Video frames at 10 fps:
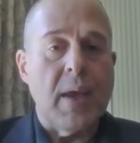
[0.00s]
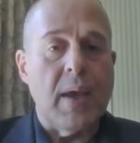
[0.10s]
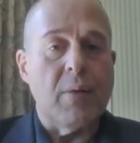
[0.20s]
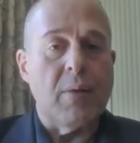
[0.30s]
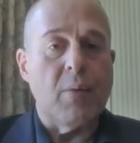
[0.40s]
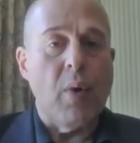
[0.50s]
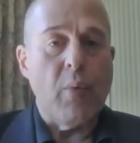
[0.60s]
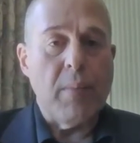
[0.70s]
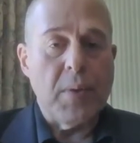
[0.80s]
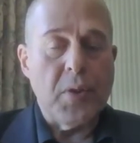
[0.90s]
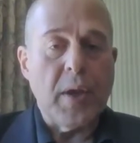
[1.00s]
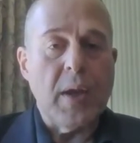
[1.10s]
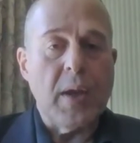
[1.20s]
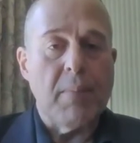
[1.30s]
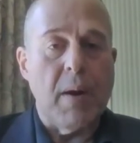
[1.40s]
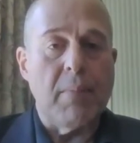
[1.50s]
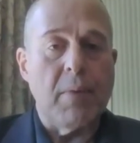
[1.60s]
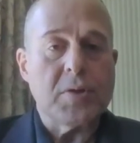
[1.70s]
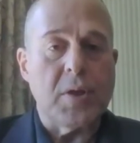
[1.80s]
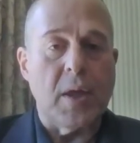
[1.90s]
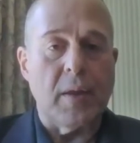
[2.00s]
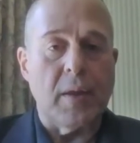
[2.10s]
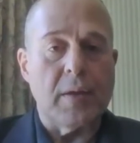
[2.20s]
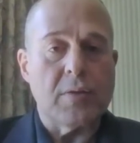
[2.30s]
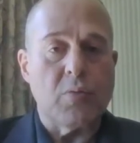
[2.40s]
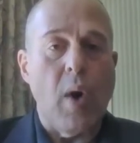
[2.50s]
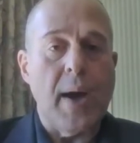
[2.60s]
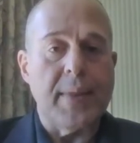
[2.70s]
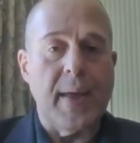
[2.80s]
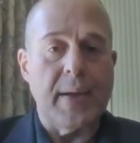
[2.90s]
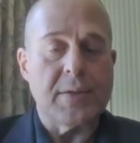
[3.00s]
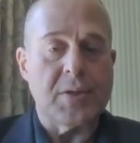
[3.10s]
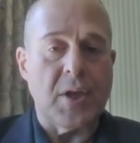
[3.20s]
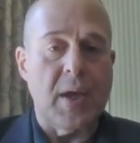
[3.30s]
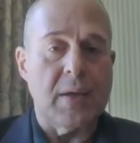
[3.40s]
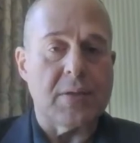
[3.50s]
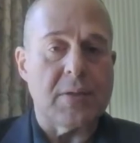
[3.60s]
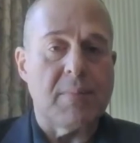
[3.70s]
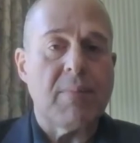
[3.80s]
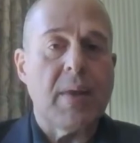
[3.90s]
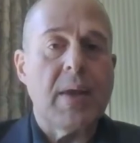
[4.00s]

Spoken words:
And what we've been thinking about most lately is why that is the case.